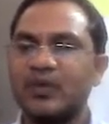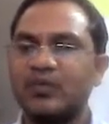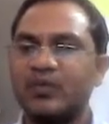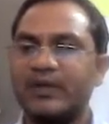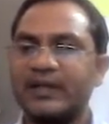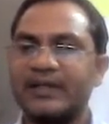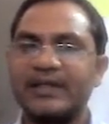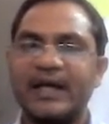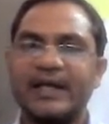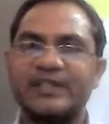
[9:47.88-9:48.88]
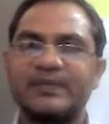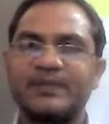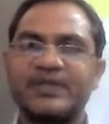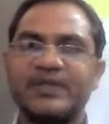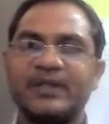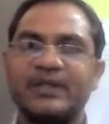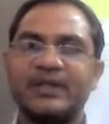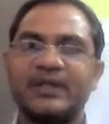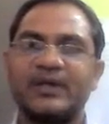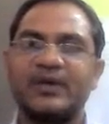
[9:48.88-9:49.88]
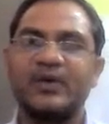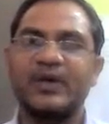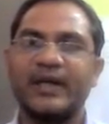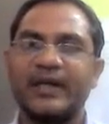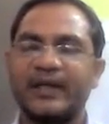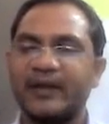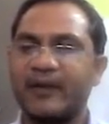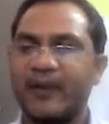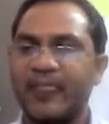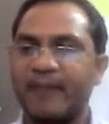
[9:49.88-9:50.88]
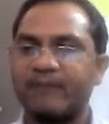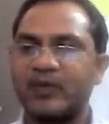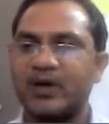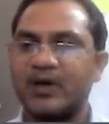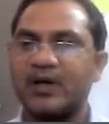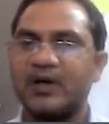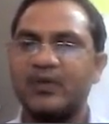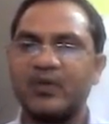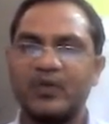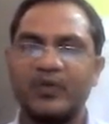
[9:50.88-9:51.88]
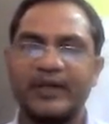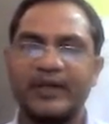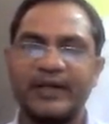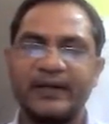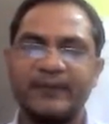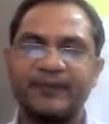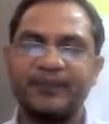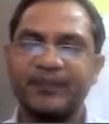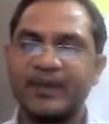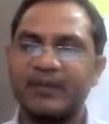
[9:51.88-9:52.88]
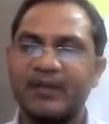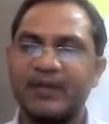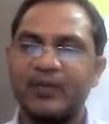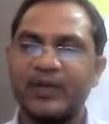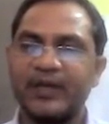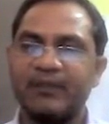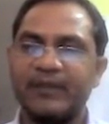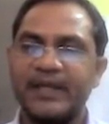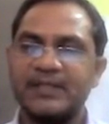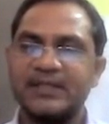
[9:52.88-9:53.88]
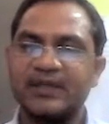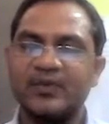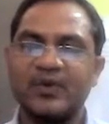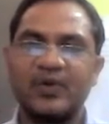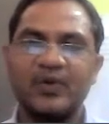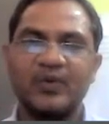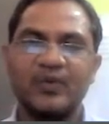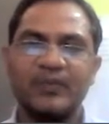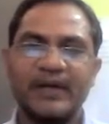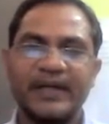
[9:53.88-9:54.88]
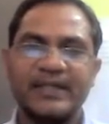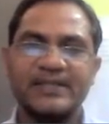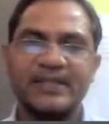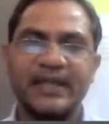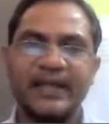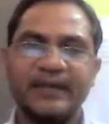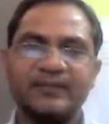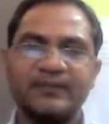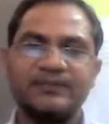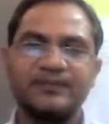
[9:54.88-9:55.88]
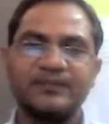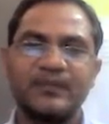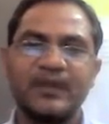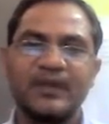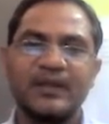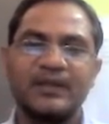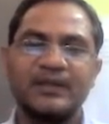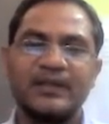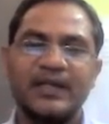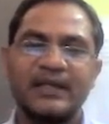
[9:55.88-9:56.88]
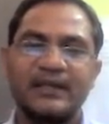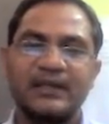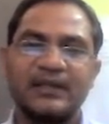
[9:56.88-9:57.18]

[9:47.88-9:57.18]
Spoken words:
will get the expression. Okay. What we get by putting b is equal to minus a, then